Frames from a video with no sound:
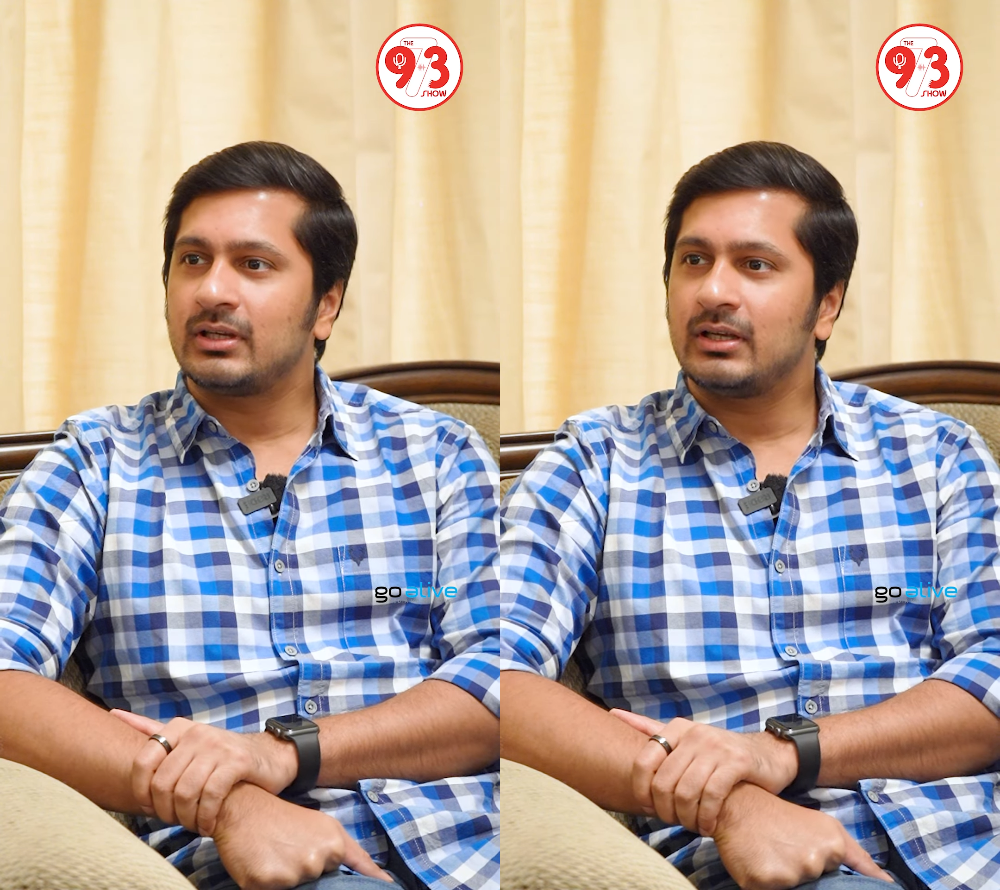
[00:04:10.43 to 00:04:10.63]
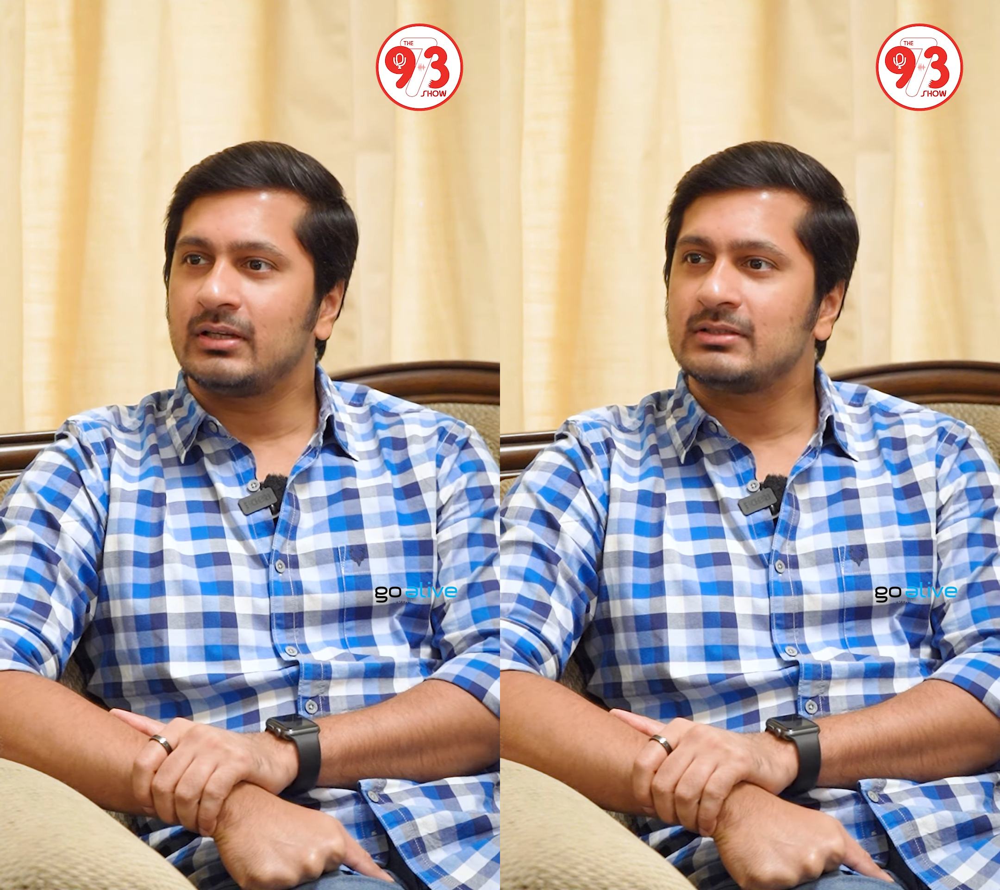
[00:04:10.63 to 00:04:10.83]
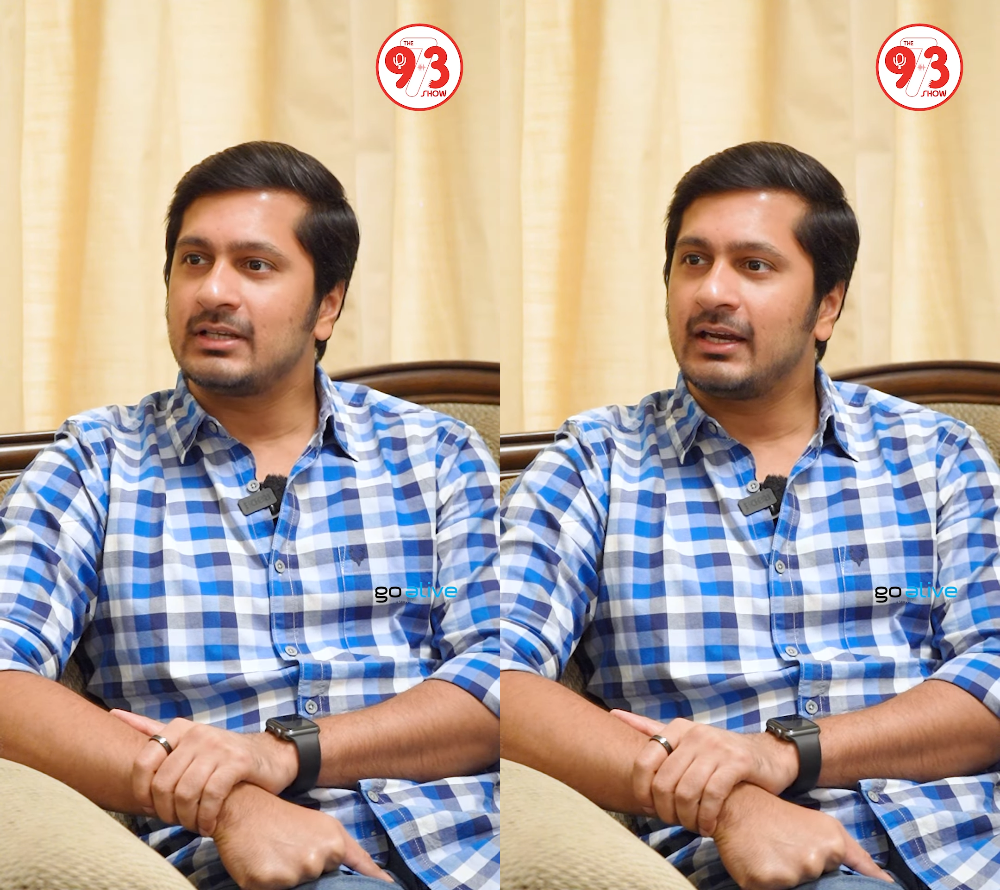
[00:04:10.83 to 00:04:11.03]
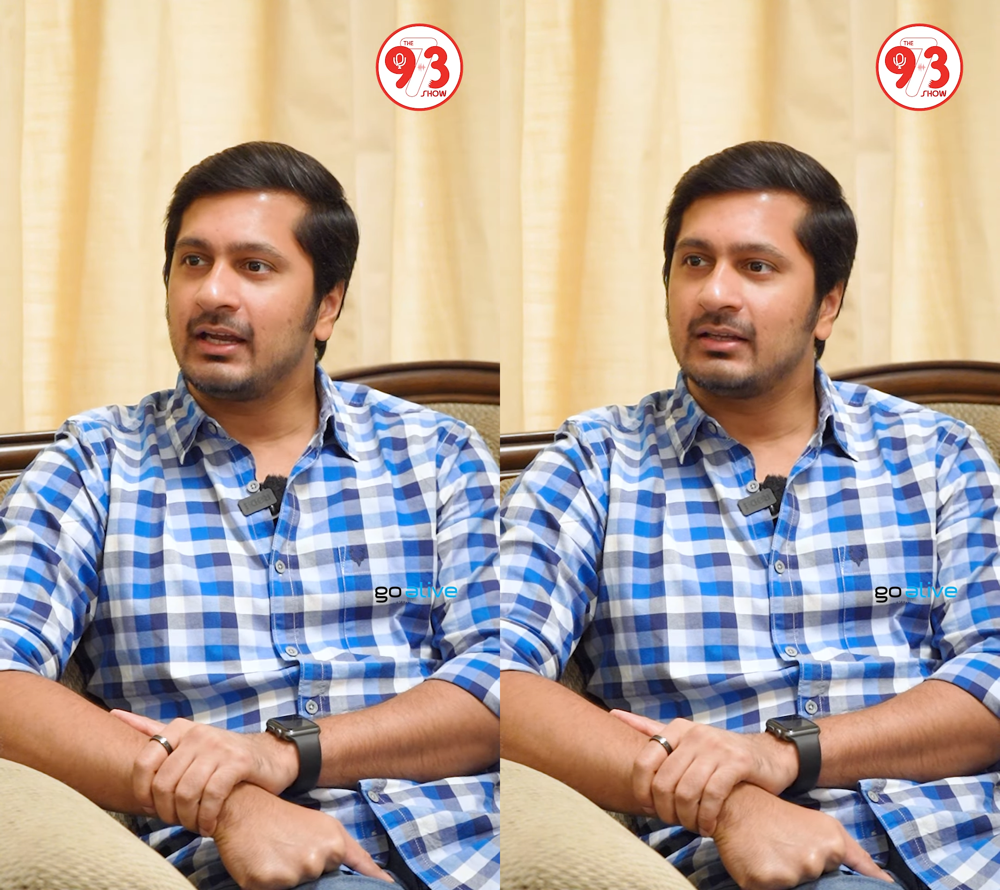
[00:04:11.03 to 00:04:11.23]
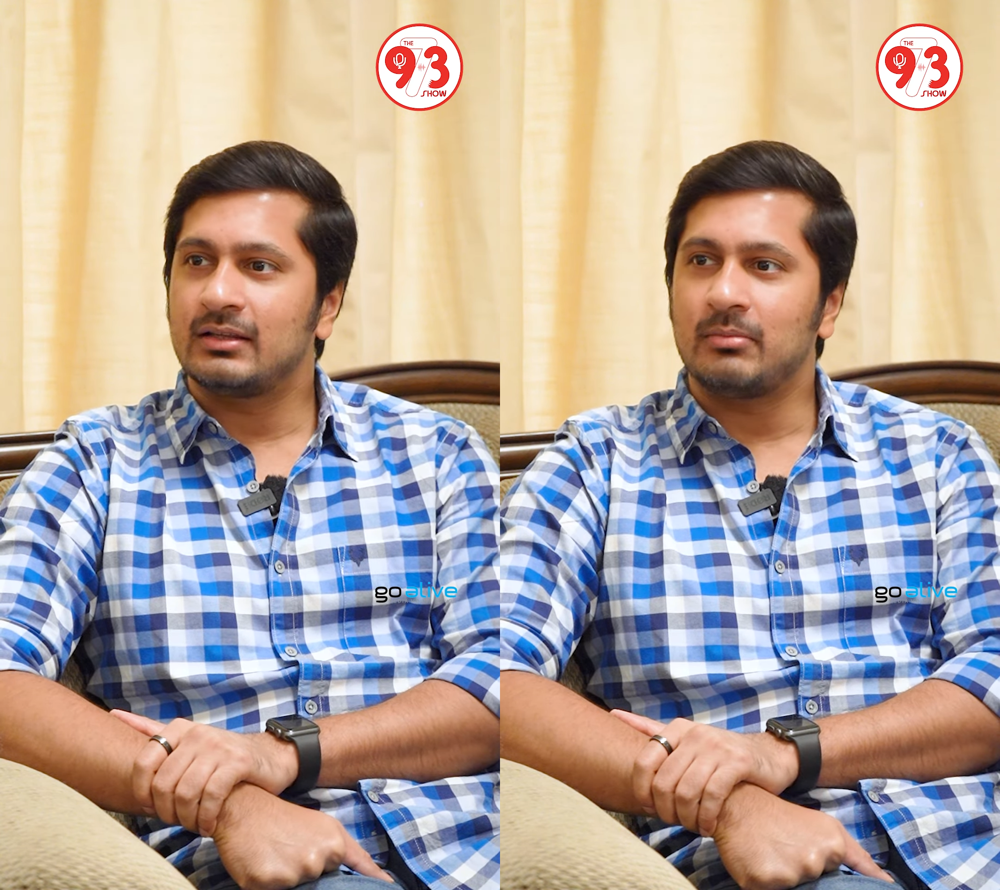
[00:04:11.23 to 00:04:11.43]
in
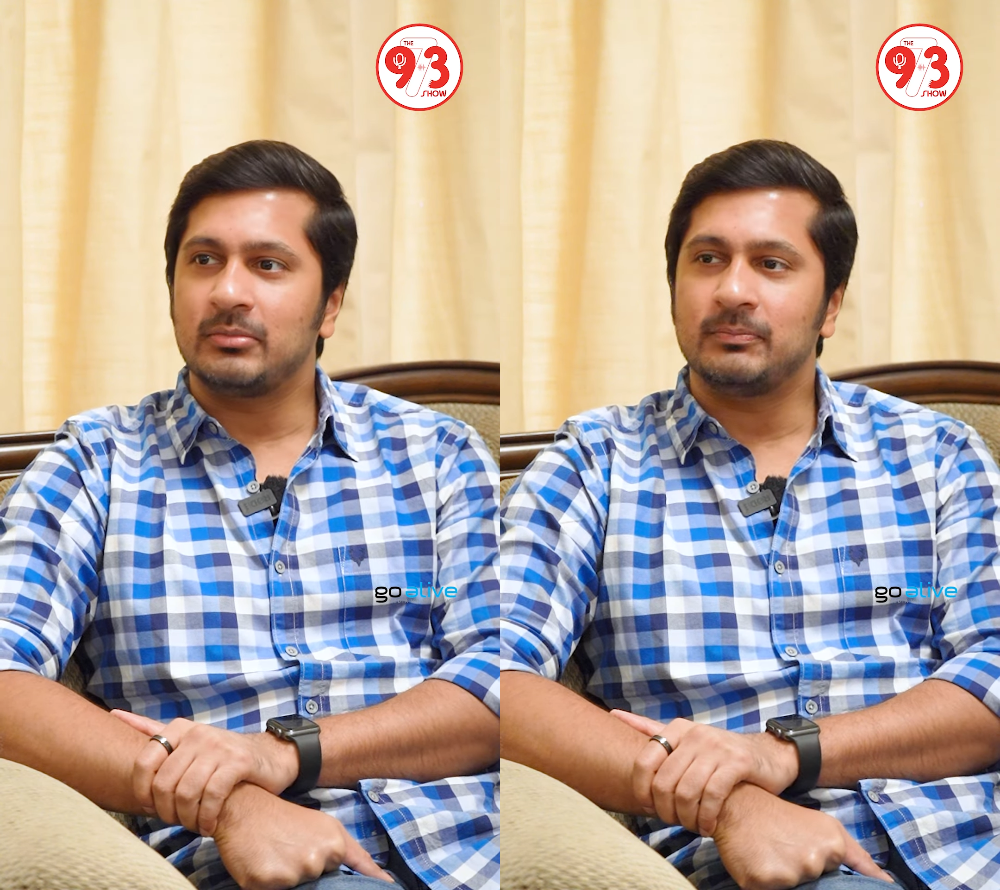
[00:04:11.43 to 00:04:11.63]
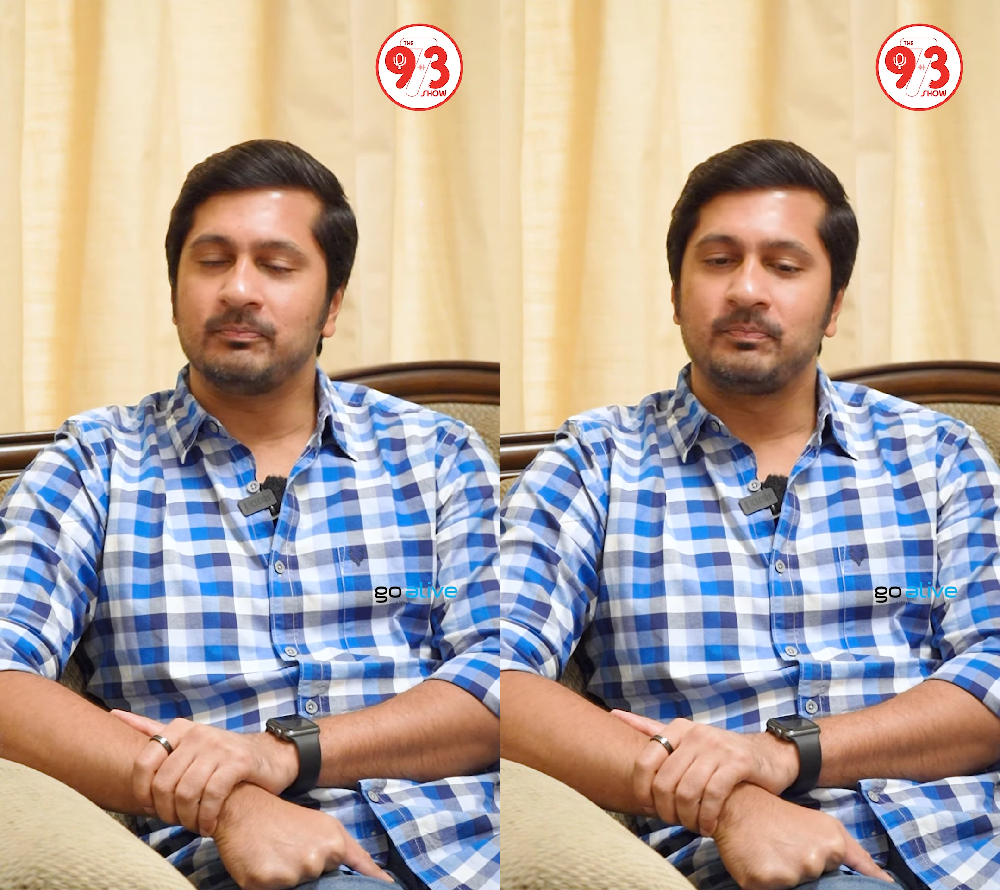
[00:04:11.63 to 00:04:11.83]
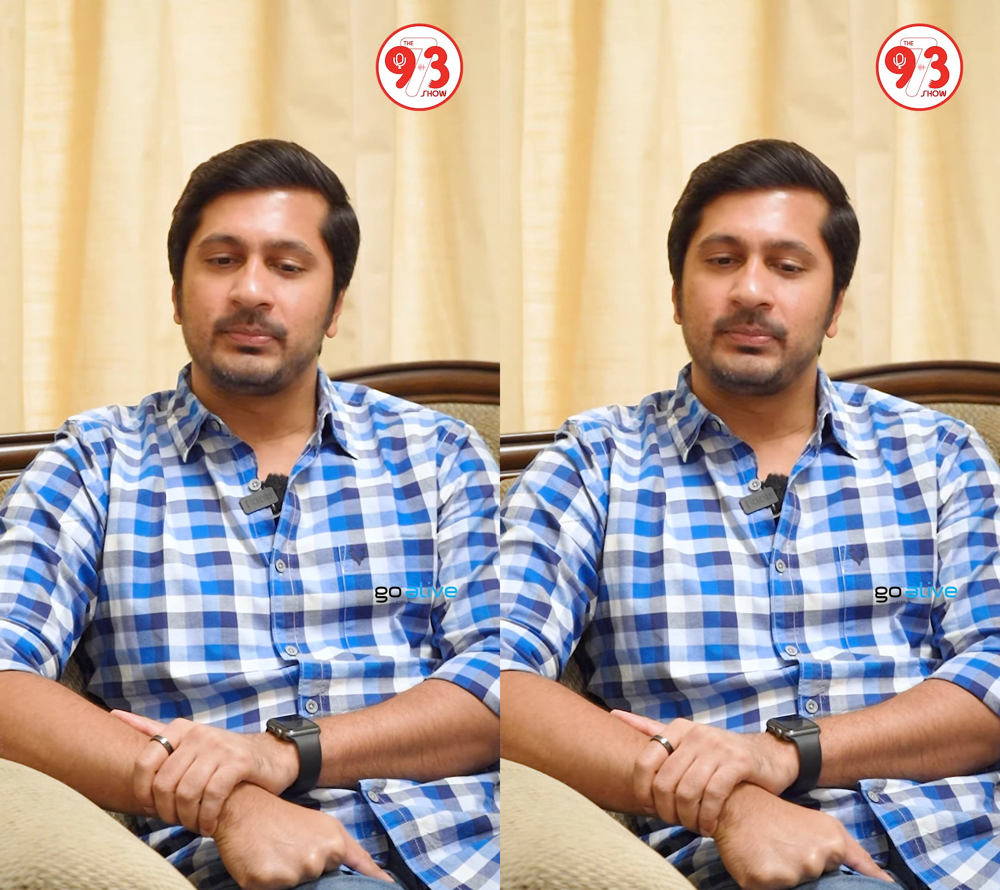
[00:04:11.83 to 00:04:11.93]
Chennai, Tambaram.